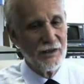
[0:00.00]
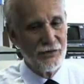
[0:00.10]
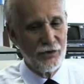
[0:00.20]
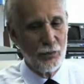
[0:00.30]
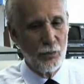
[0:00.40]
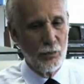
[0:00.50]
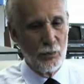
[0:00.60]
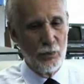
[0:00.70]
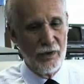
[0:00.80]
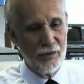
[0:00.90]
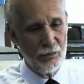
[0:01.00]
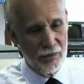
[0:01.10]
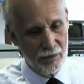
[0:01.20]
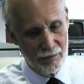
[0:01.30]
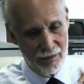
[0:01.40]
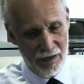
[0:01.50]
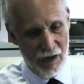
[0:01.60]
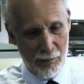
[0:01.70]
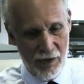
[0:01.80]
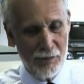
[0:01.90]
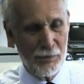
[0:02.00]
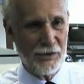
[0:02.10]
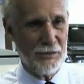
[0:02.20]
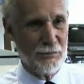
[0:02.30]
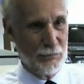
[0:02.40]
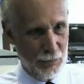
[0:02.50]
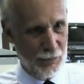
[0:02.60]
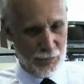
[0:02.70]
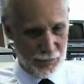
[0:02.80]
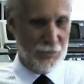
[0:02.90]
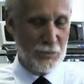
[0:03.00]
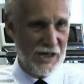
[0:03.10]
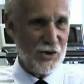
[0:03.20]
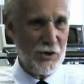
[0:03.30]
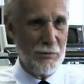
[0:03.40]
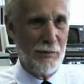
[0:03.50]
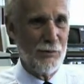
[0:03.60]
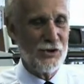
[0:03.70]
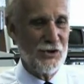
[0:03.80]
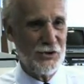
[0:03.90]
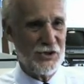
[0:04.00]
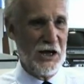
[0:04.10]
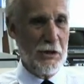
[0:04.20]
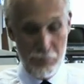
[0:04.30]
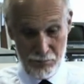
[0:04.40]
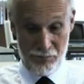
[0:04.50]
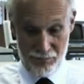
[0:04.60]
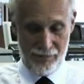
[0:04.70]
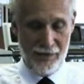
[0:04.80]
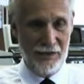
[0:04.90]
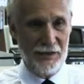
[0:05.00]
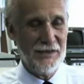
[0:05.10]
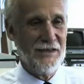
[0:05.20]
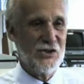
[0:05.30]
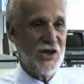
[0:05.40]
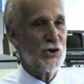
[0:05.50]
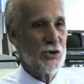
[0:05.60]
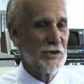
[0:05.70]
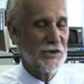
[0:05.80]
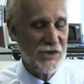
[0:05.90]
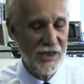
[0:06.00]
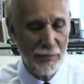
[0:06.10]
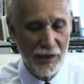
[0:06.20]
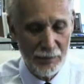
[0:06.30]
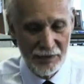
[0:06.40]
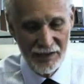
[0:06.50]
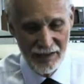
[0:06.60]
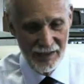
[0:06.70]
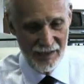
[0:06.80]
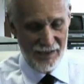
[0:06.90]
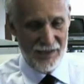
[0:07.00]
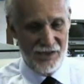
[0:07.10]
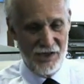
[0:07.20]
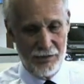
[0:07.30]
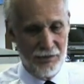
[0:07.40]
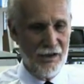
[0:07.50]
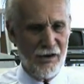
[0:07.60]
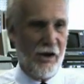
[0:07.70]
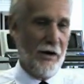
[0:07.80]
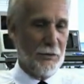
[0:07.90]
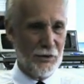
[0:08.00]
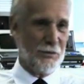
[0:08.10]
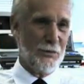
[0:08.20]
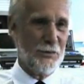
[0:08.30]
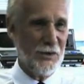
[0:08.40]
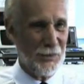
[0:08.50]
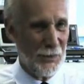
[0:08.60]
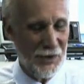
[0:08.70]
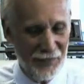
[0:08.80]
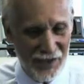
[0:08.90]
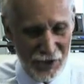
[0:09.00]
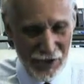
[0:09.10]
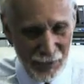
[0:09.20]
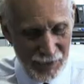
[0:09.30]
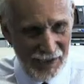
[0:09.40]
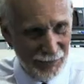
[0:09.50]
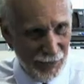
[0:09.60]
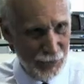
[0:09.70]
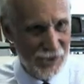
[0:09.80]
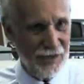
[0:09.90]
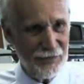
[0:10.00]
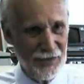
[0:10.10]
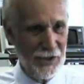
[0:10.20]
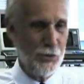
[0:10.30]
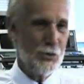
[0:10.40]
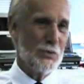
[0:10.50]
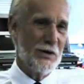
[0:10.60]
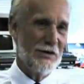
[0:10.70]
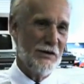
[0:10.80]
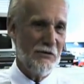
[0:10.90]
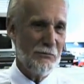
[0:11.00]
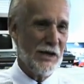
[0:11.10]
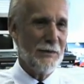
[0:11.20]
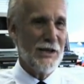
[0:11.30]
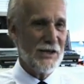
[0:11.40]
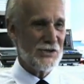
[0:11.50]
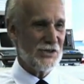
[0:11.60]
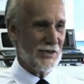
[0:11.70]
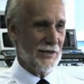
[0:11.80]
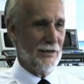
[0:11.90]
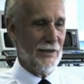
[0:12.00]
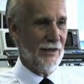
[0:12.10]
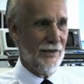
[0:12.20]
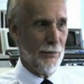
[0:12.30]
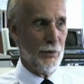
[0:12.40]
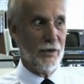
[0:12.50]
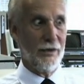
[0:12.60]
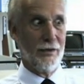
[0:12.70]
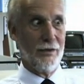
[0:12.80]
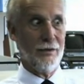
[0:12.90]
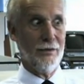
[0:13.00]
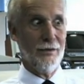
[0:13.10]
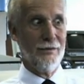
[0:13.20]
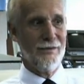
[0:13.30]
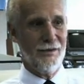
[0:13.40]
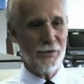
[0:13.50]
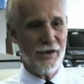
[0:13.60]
So when our paper, which was actually published in the same session as their paper, said, no, don't do any of that slow telephone stuff, use 1.5 megabits. And they were going, oh